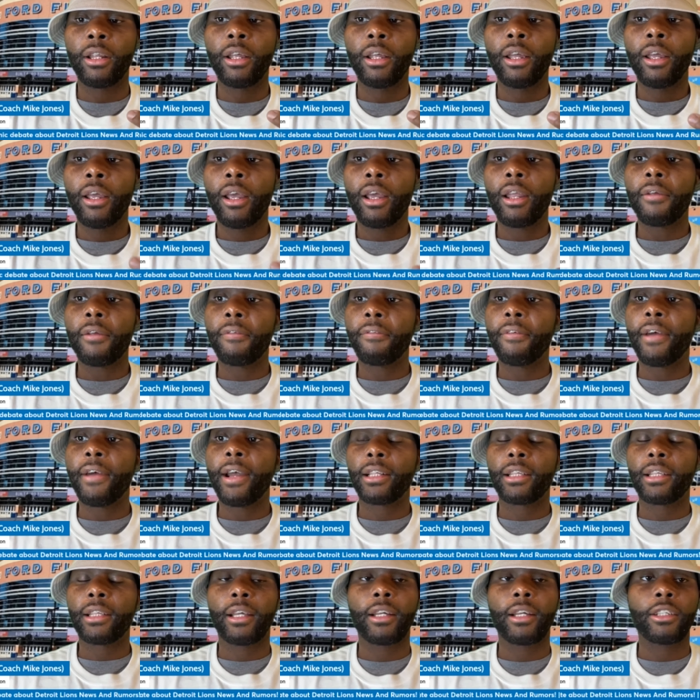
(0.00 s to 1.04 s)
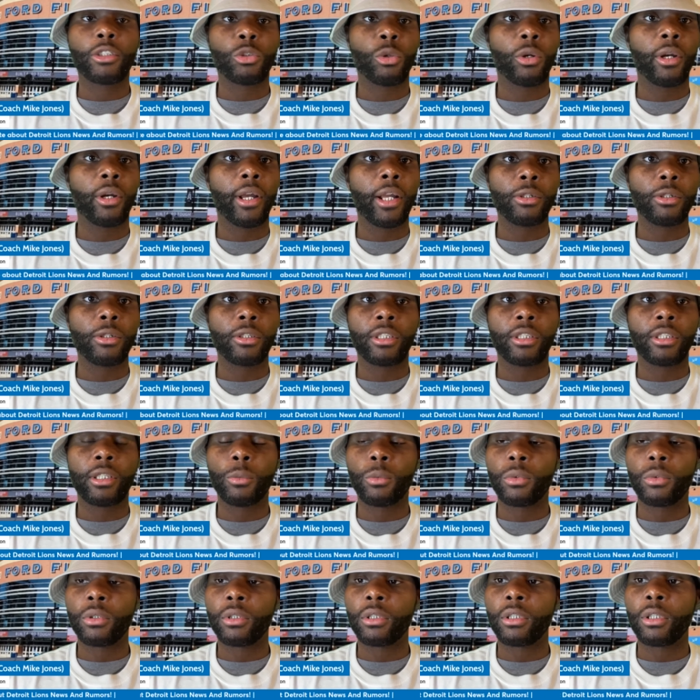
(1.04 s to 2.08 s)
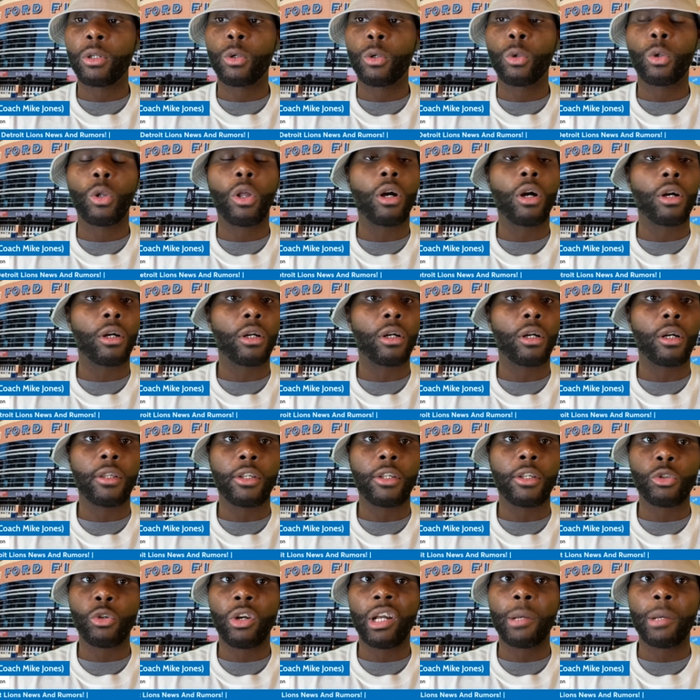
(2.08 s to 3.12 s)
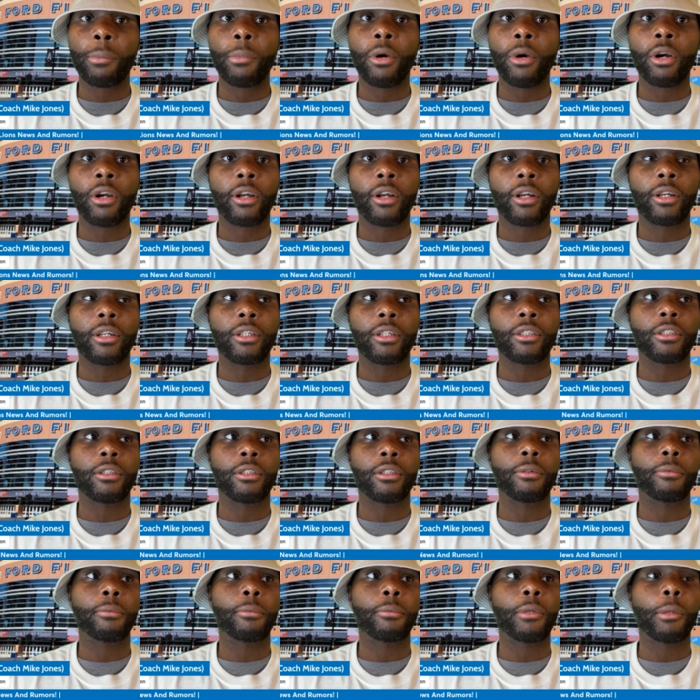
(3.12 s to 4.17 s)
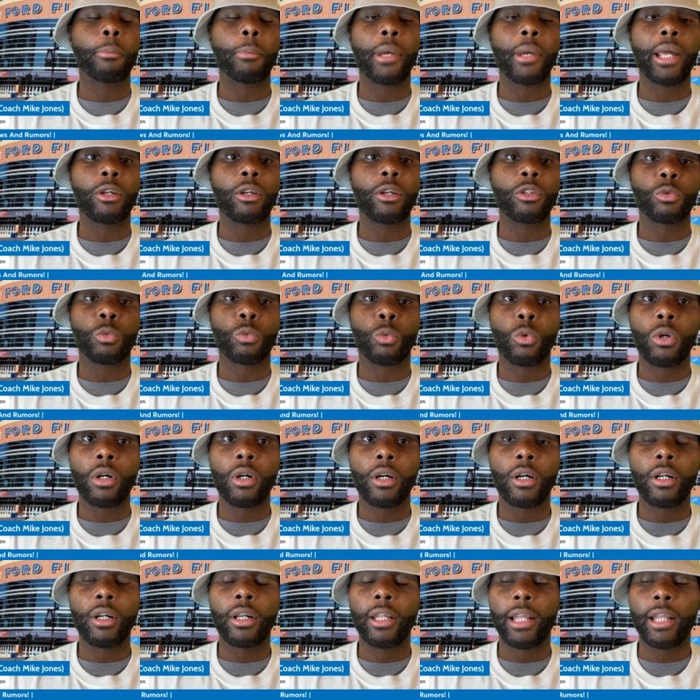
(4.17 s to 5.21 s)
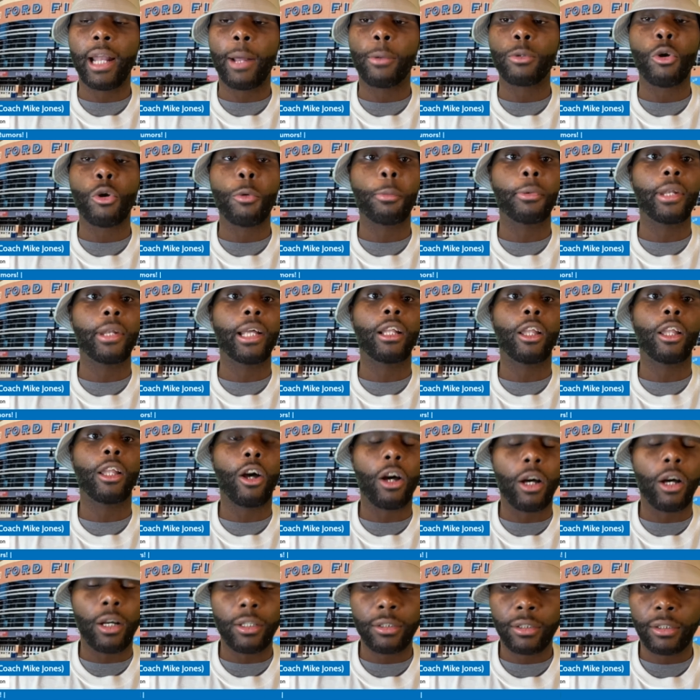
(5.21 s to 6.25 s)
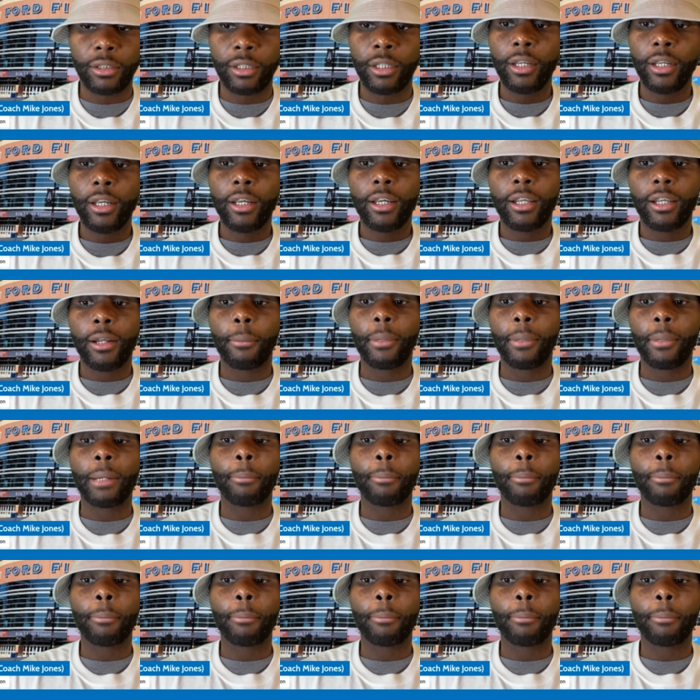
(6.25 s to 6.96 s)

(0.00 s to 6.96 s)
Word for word: and the fact that Trey Hendrickson was no longer on the trade market because the Bengals won, and I was hoping they lost. And I'm like,